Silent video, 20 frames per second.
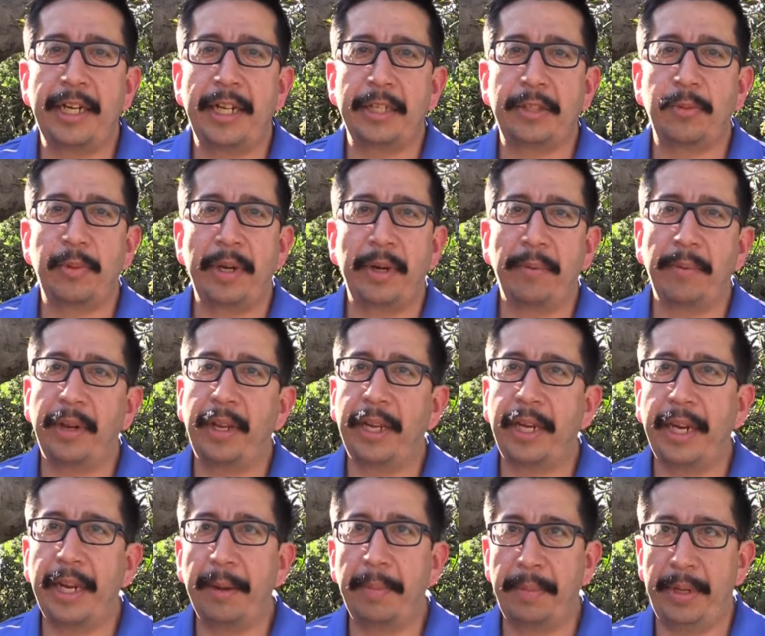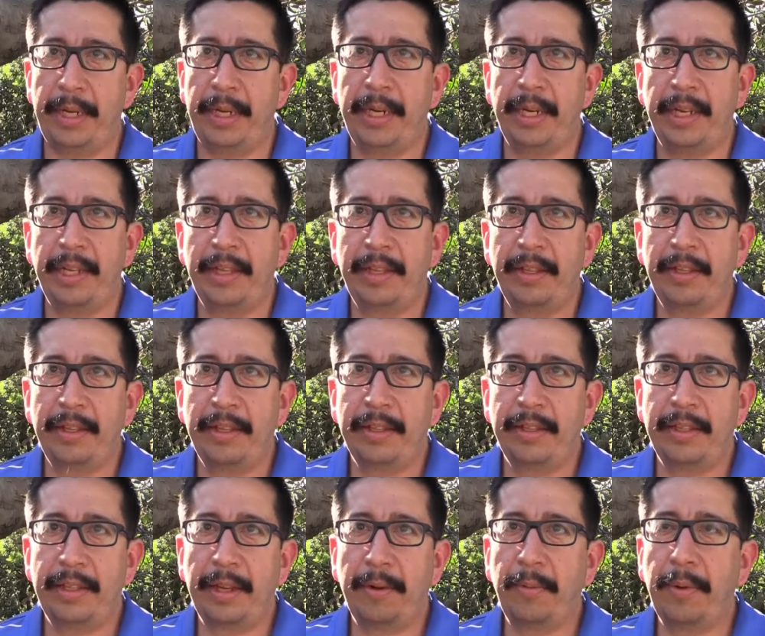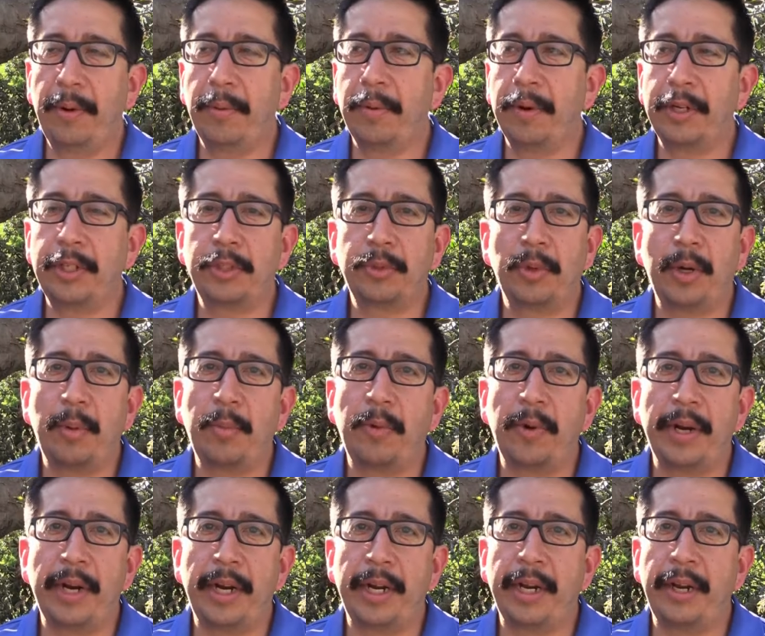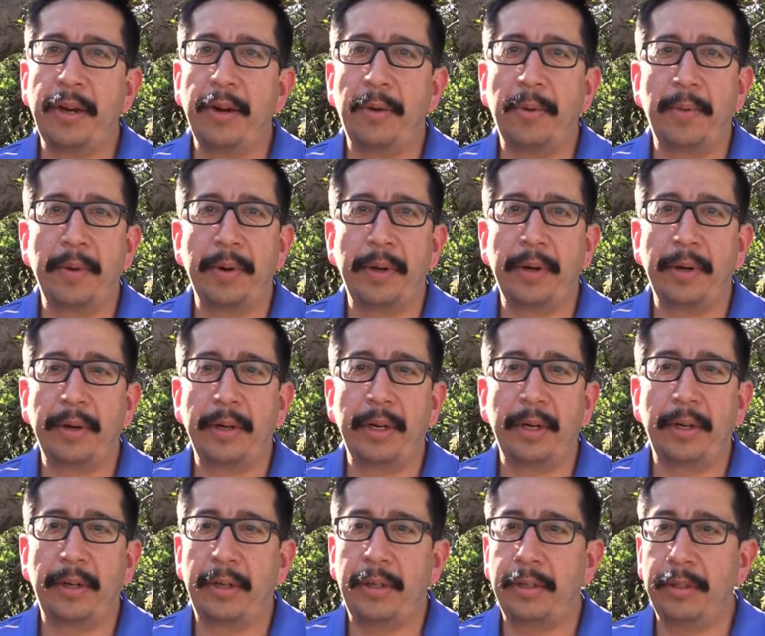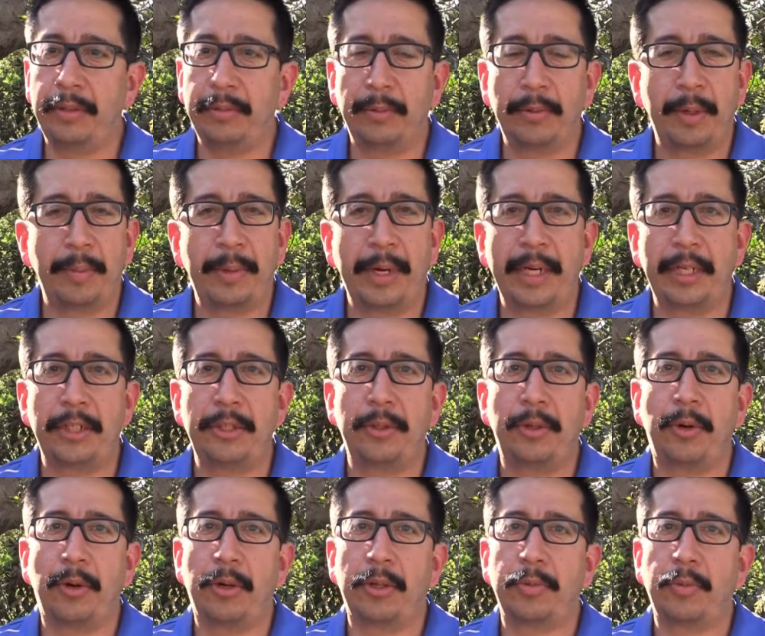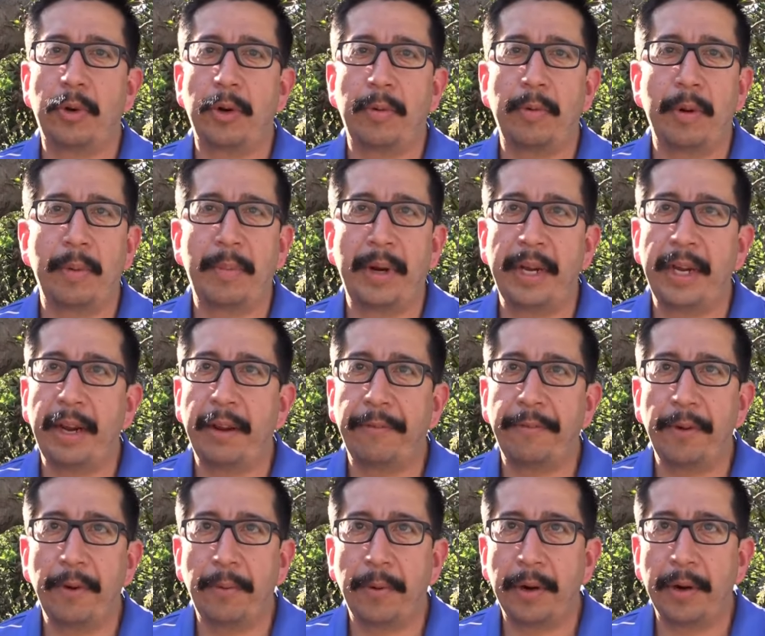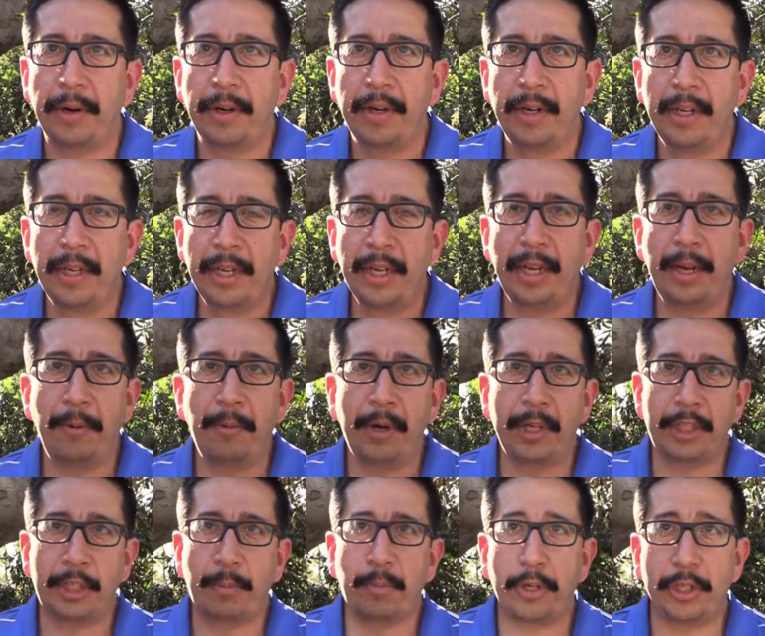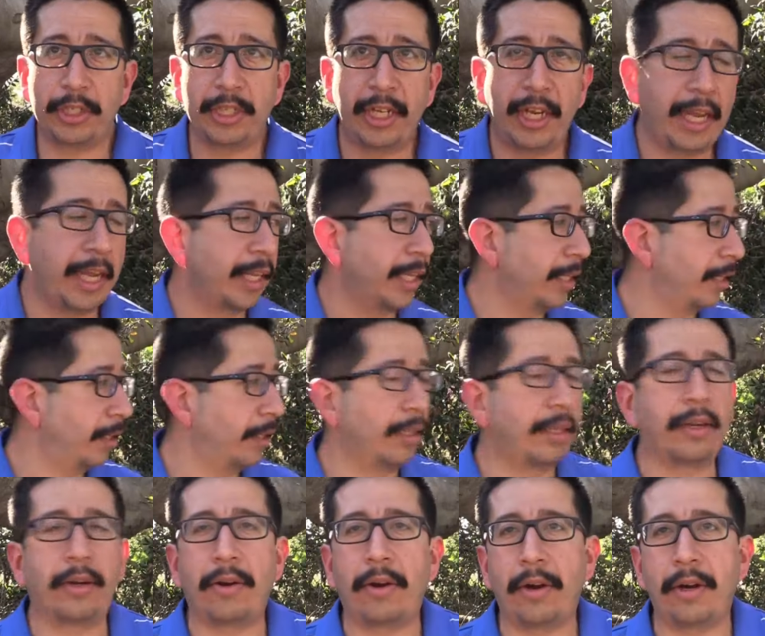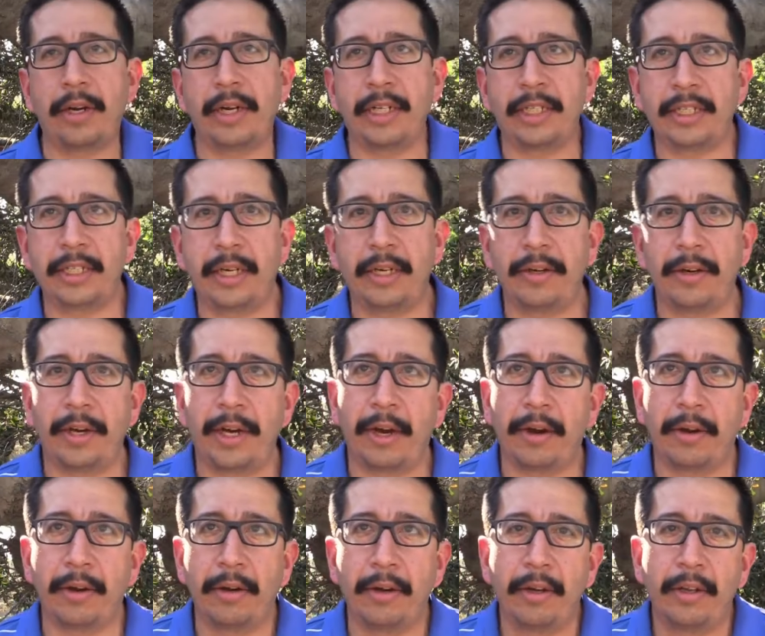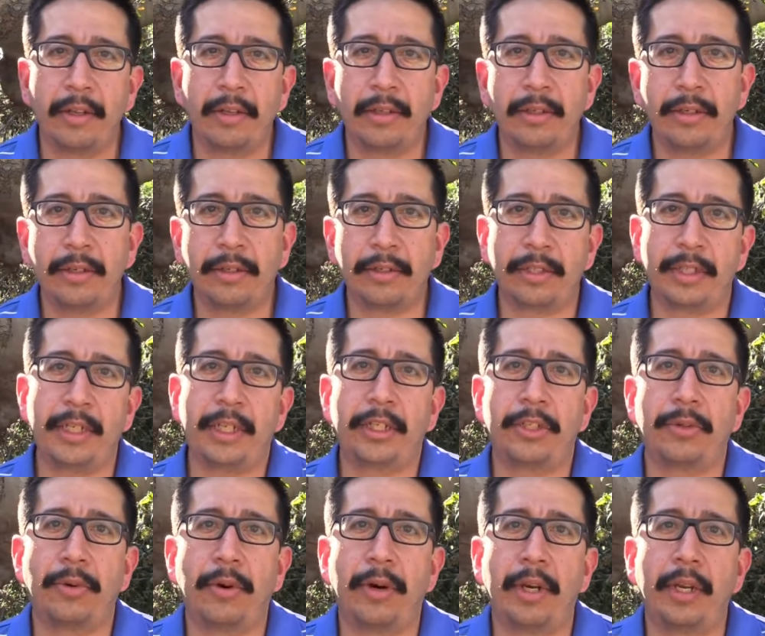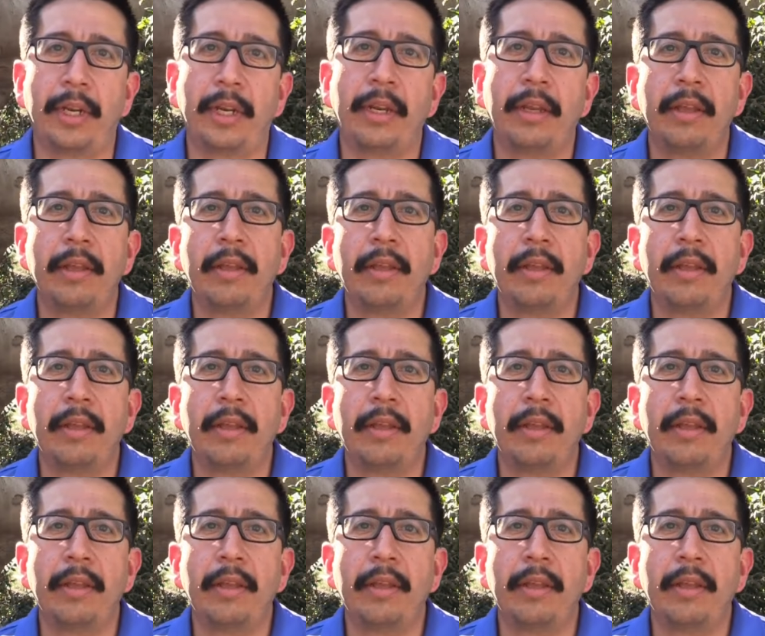That's when it really hit me that we were in trouble, and I didn't know where my two girls were, where my nephew were. He was supposed to get the car that's under here. You'll see it shortly.